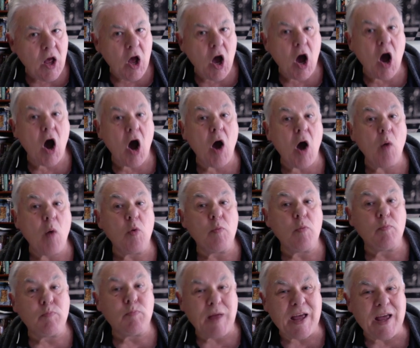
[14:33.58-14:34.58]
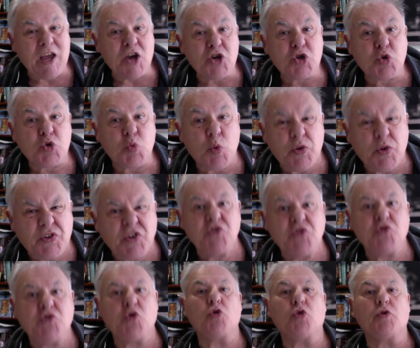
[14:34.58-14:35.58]
I would play a
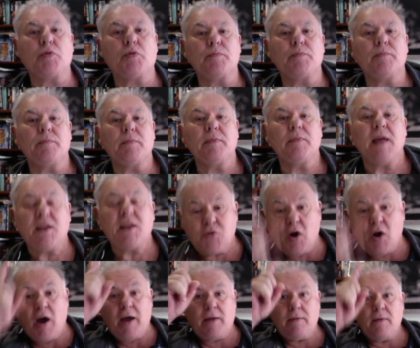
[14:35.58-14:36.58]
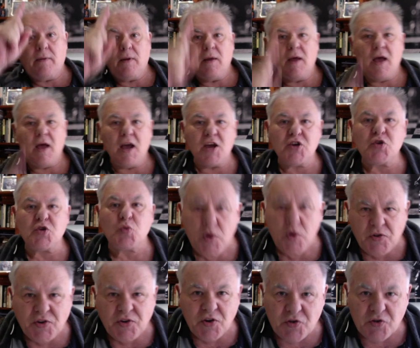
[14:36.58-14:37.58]
Schwitzenzug. That's right, a
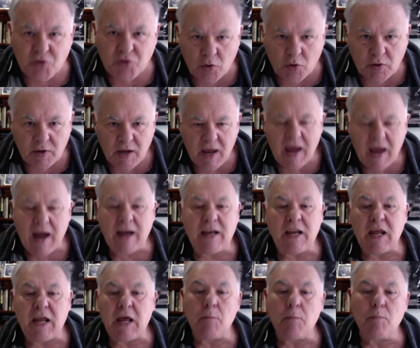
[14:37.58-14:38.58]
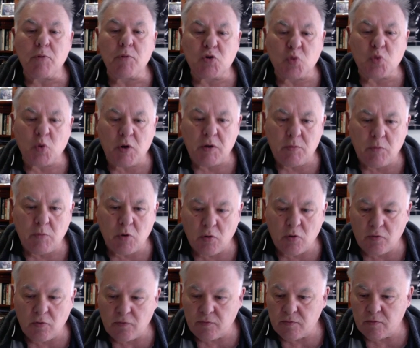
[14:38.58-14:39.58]
Schwitzenzug, an in-between
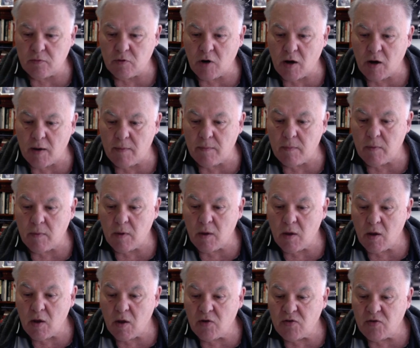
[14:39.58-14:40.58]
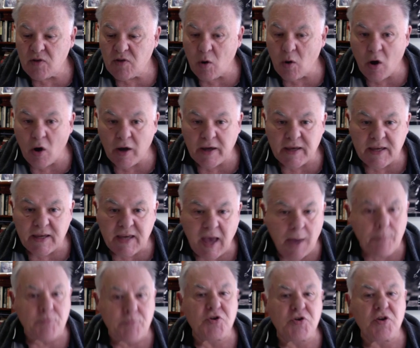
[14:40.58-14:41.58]
move, right? So I
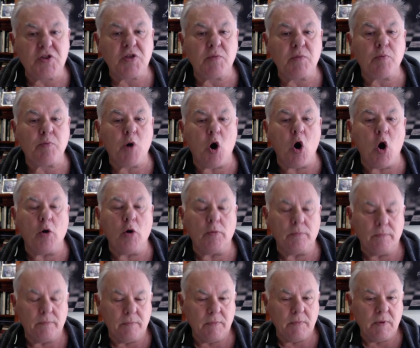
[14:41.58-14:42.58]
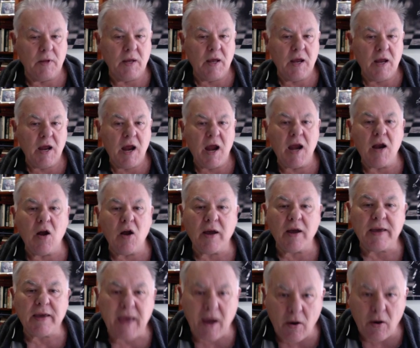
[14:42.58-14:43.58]
captured the pawn, and I
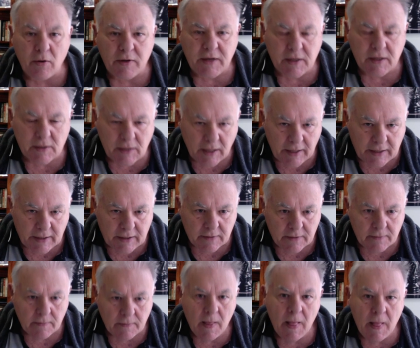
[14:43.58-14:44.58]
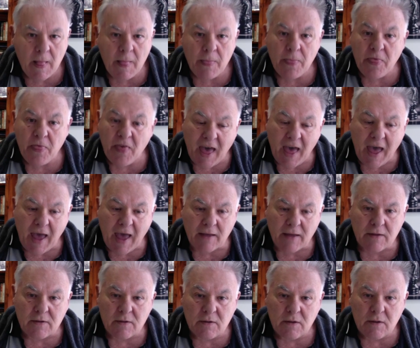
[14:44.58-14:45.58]
calculated that
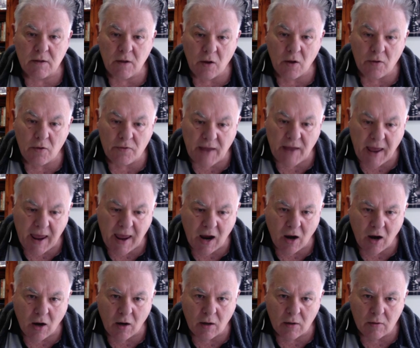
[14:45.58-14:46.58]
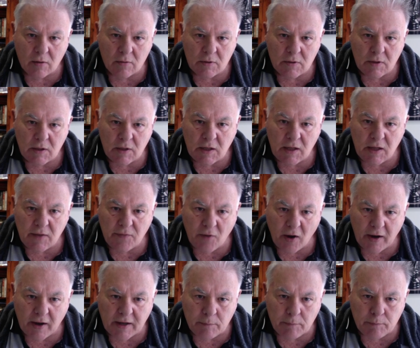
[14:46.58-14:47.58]
now, if
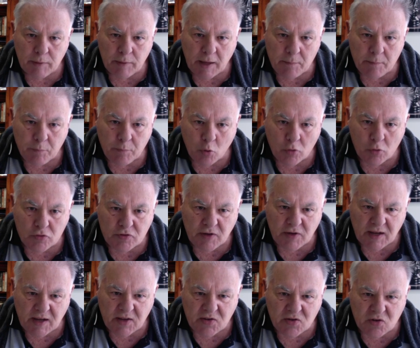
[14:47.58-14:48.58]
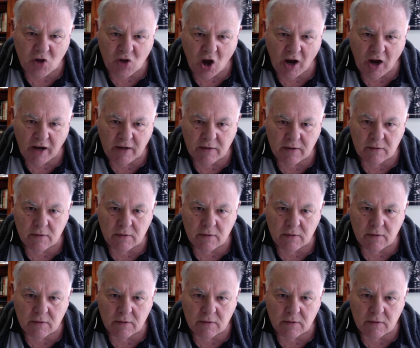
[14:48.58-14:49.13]
I can play pawn takes knight,